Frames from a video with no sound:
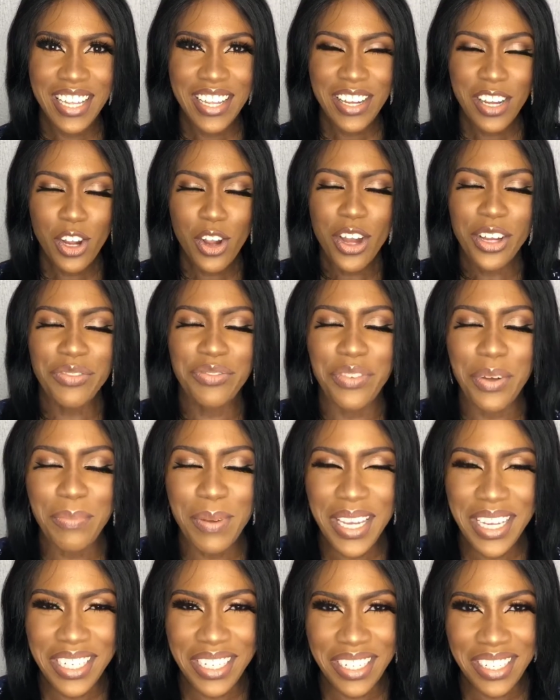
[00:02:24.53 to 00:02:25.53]
God
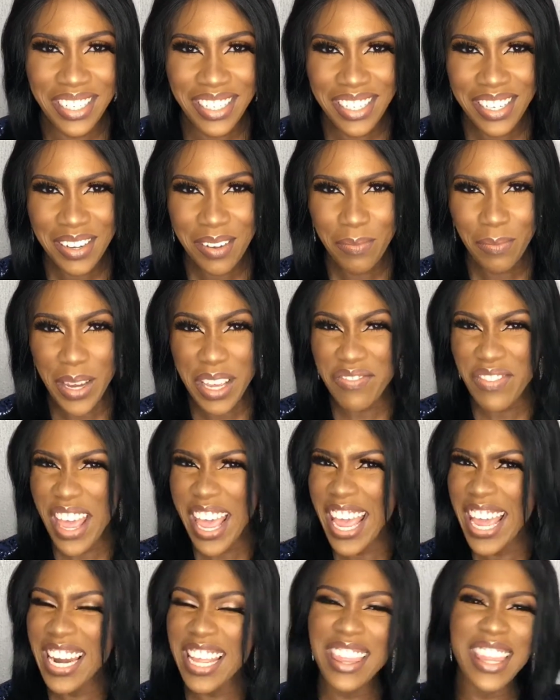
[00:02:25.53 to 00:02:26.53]
forbid, but if
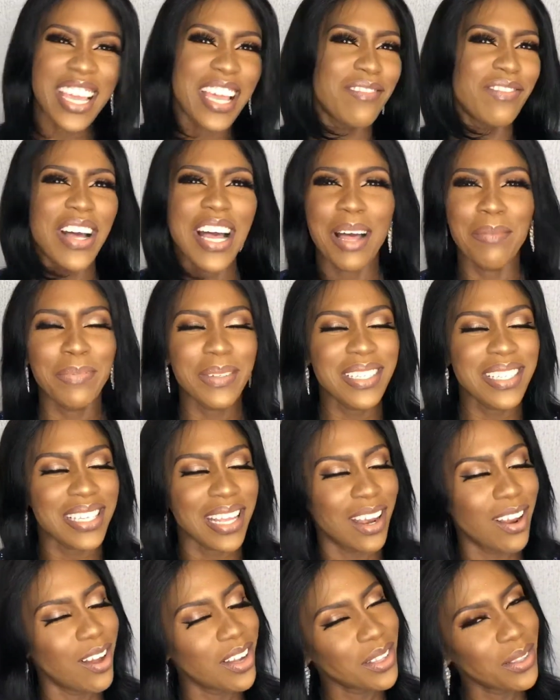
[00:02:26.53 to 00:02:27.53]
anything ever happens
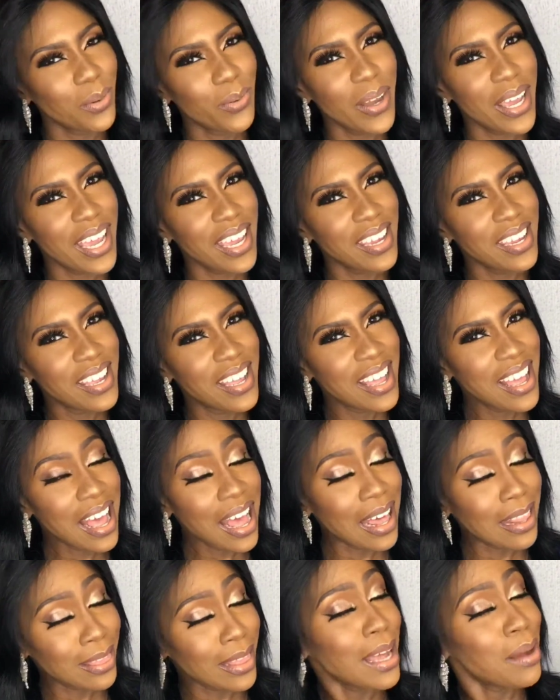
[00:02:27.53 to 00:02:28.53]
along the way
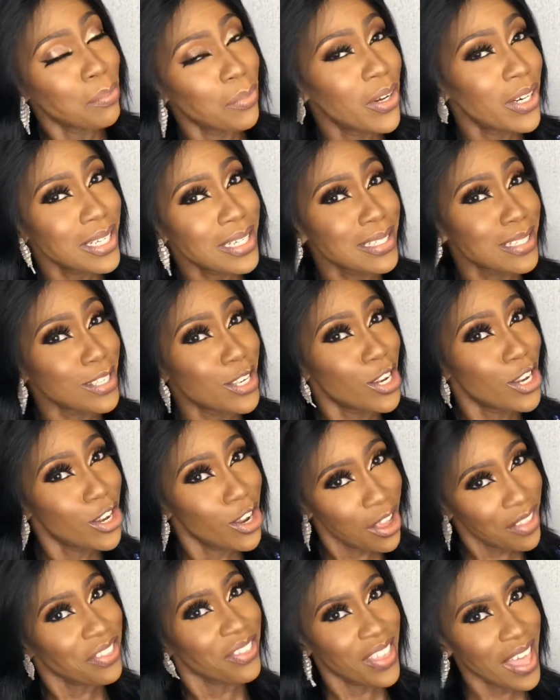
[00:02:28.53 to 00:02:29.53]
and that money is
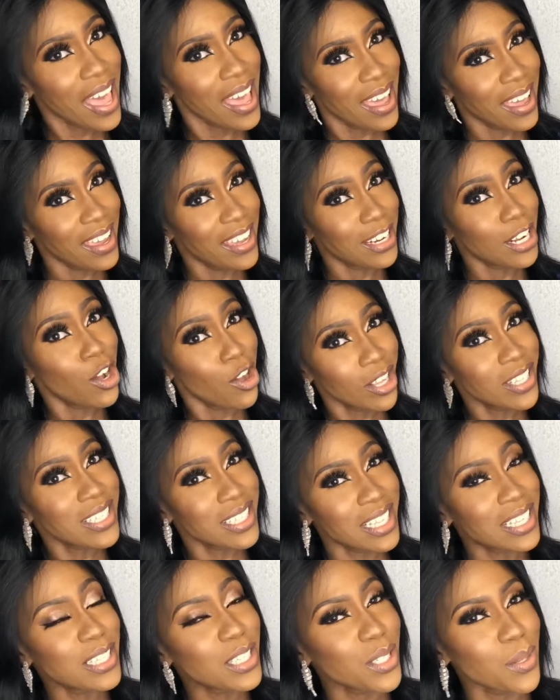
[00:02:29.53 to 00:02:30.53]
not there in
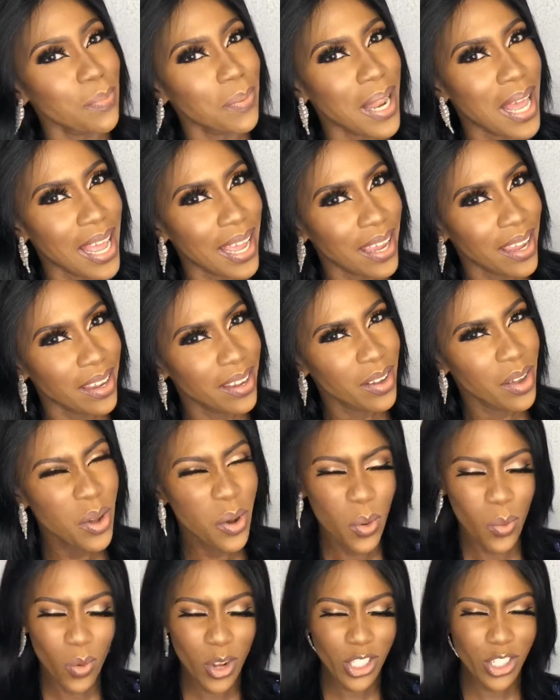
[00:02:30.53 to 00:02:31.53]
constant supply,
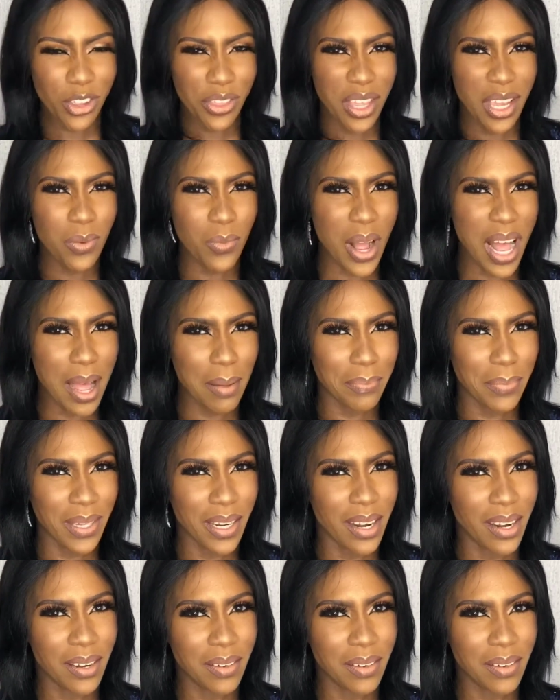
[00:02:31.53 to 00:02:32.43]
what do you think will happen?